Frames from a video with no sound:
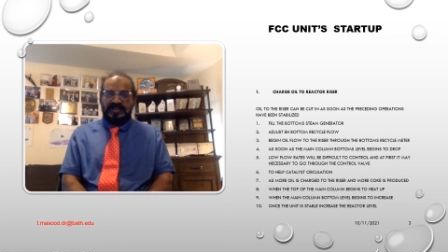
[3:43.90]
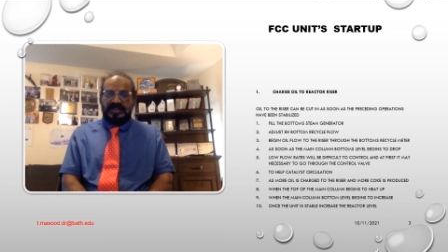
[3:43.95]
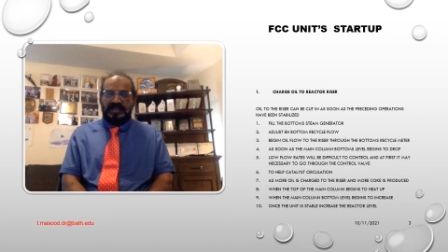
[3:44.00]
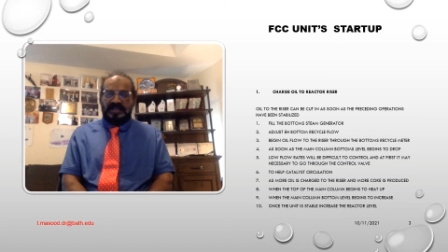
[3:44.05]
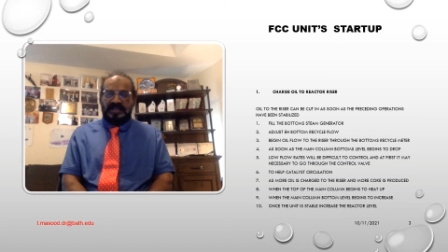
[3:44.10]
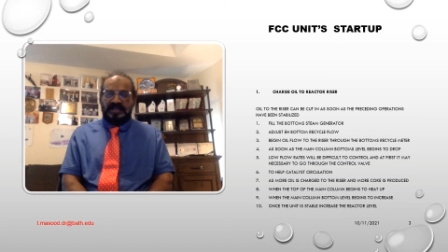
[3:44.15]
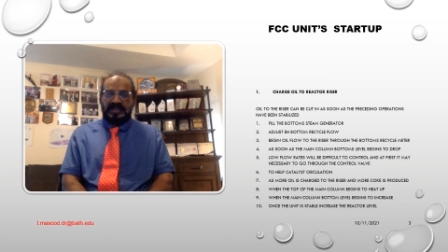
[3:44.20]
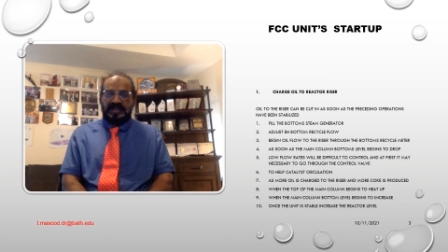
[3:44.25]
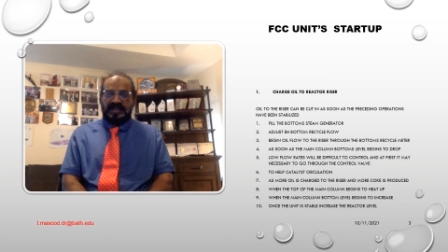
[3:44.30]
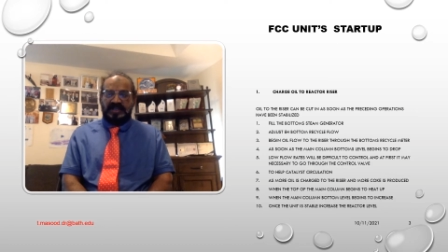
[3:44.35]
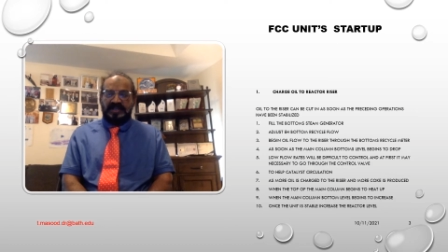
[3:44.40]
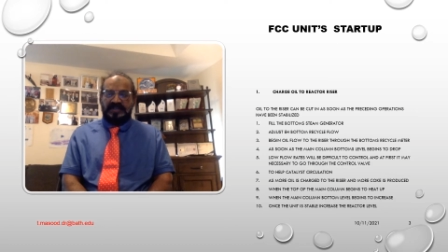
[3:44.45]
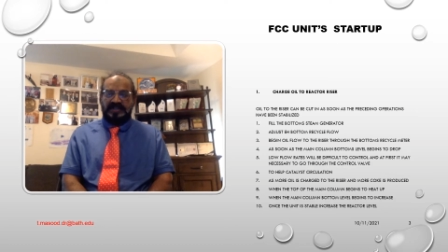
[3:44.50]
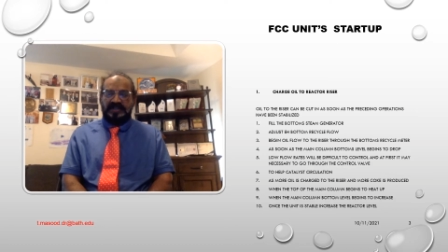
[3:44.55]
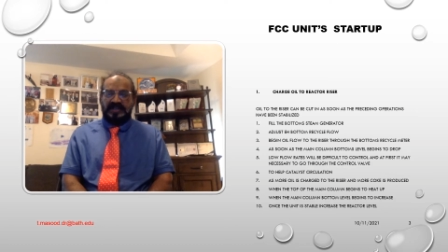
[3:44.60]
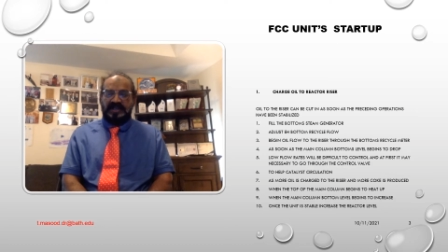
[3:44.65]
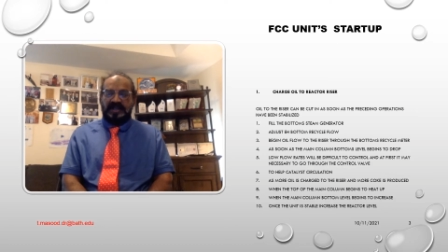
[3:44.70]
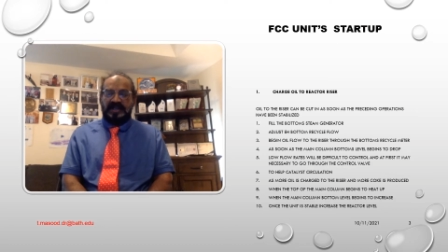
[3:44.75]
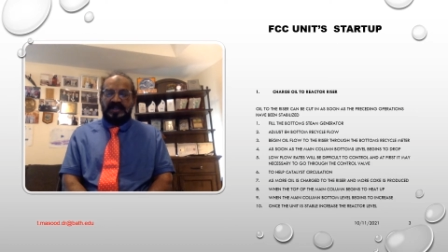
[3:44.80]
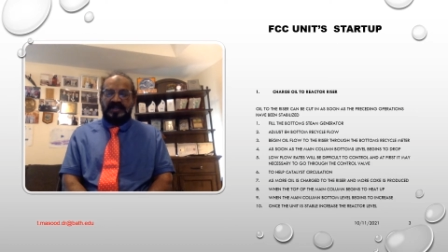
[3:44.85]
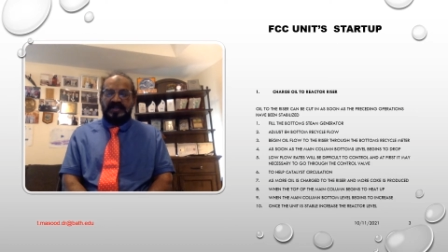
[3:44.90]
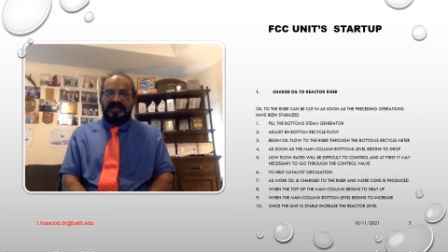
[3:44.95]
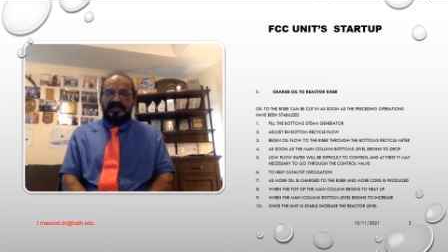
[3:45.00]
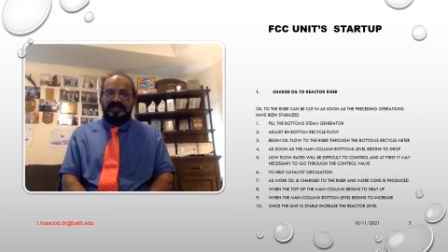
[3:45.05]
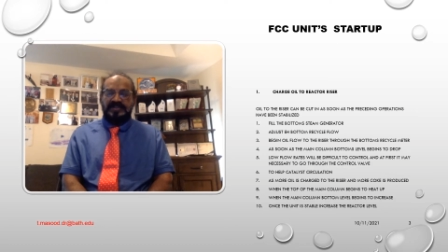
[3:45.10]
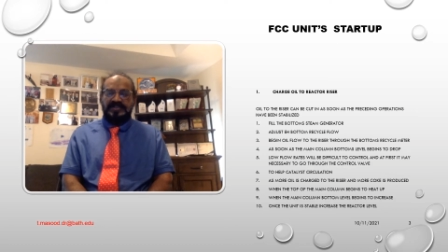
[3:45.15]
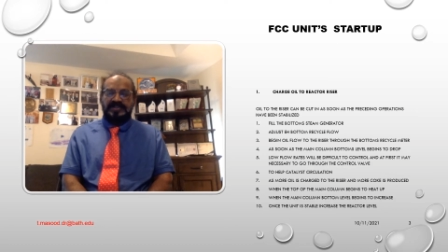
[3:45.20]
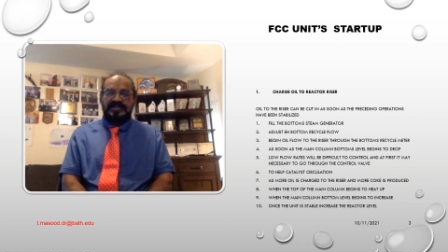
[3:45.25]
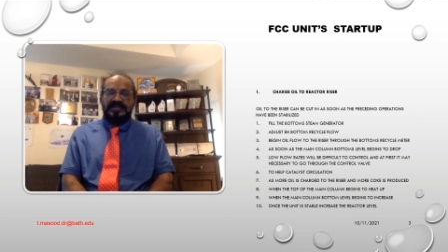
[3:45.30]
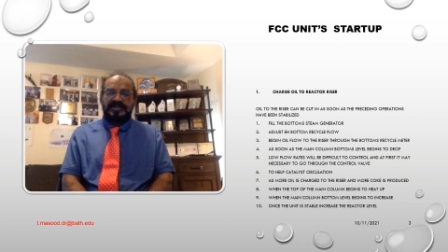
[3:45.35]
reactor and
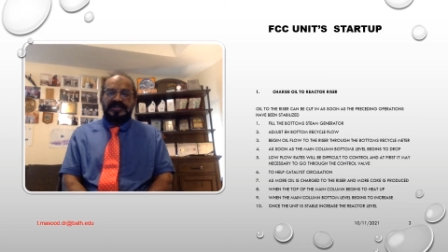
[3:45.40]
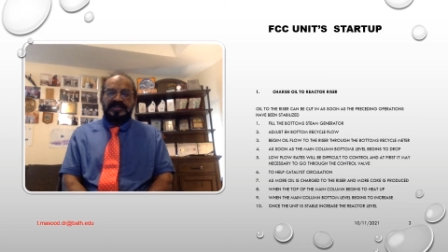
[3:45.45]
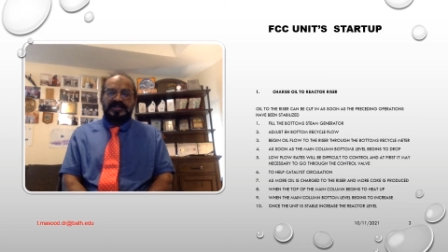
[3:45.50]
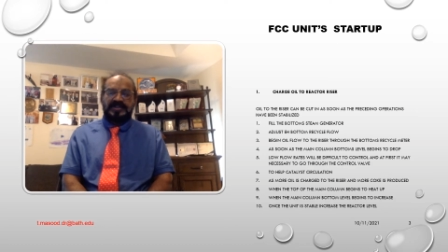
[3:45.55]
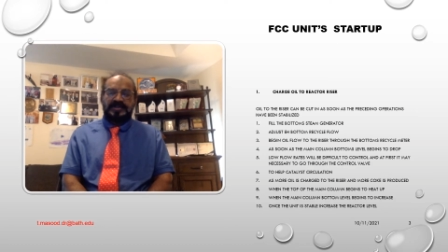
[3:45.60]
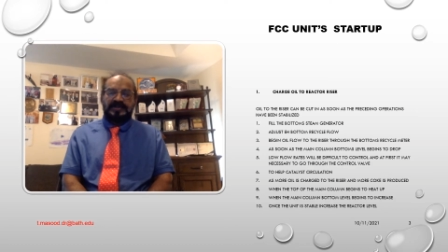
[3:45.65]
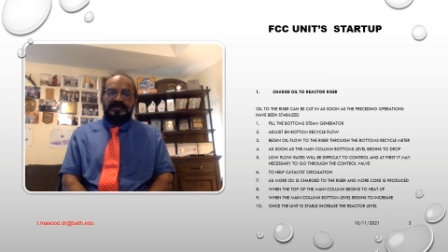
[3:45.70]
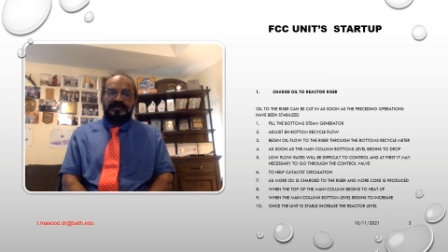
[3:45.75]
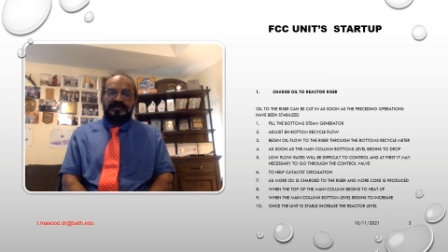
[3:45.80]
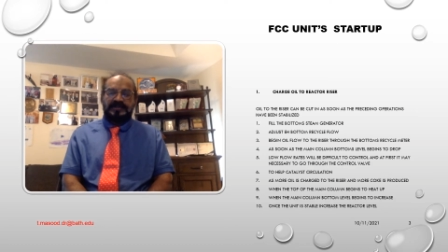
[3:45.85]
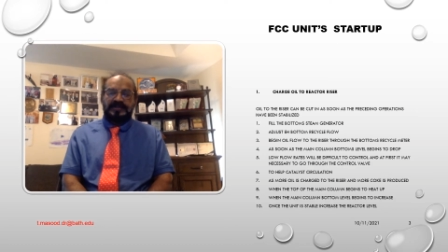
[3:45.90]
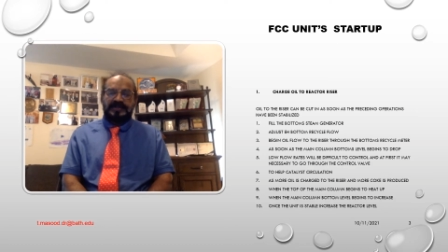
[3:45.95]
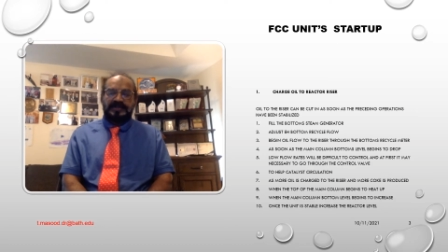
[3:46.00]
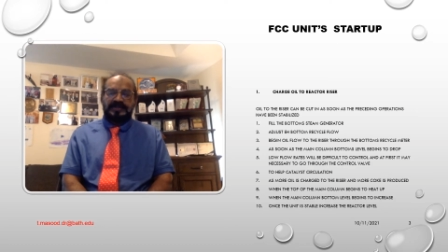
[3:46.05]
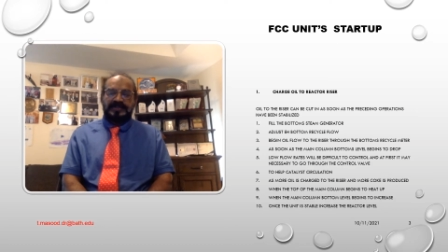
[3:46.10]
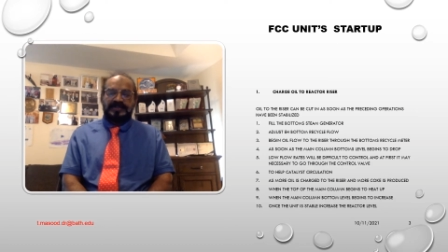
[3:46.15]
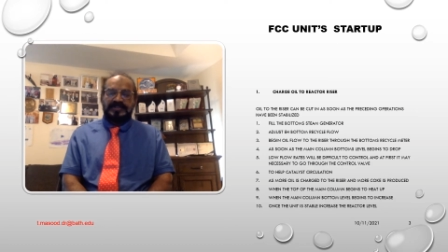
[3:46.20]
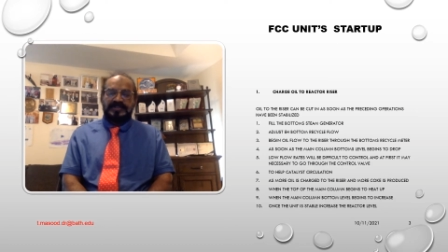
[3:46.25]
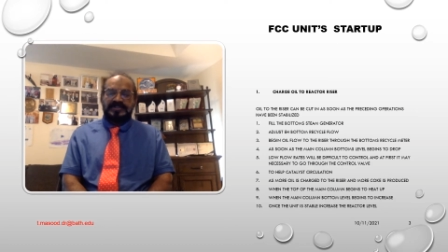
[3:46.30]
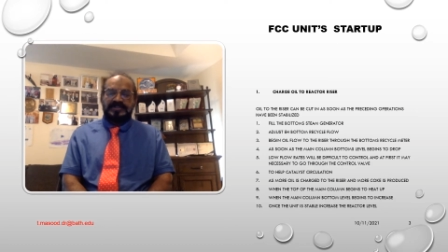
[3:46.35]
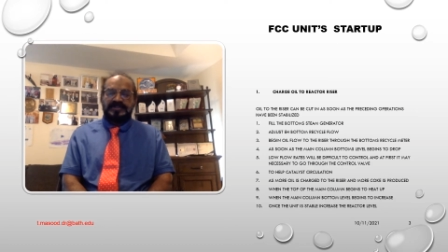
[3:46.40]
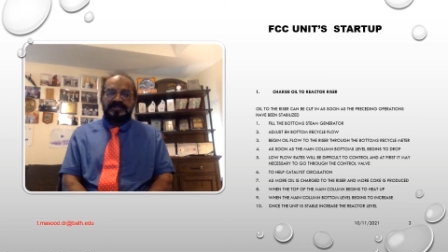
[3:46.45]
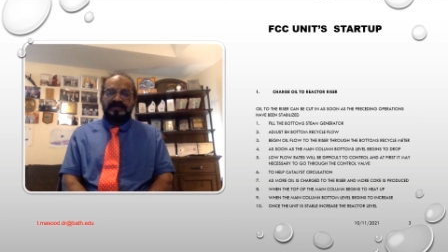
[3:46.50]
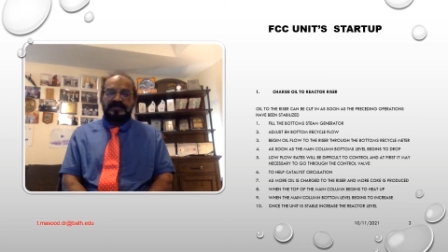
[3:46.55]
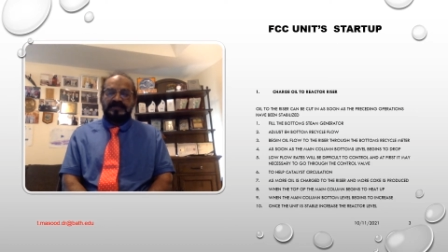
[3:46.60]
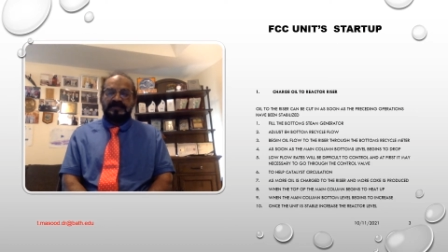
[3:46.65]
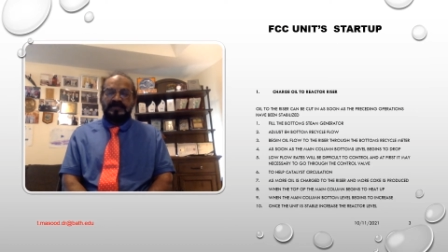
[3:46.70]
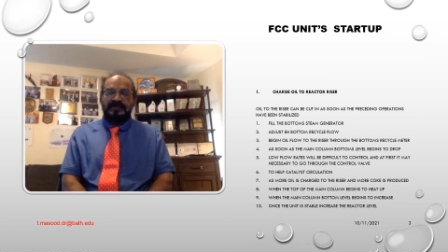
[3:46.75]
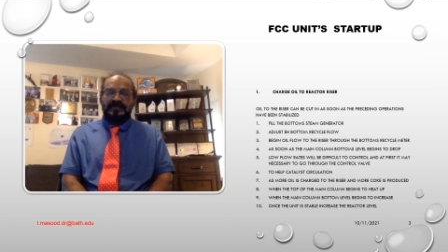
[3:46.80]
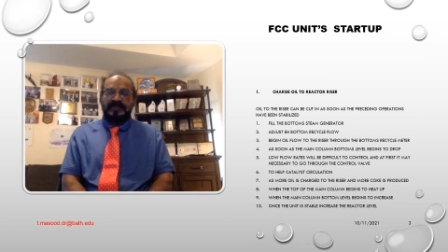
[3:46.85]
regenerator temperatures.
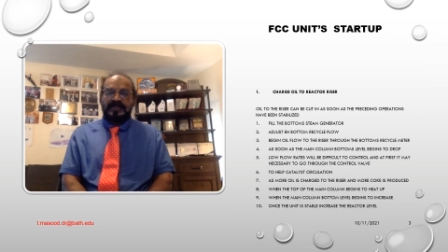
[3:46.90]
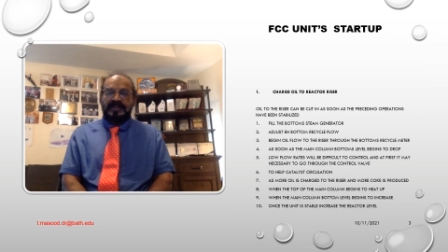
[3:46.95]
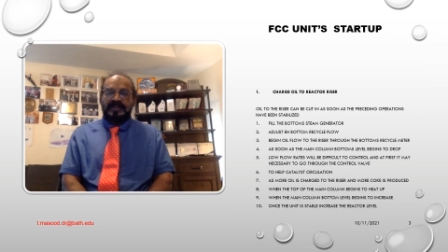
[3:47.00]
If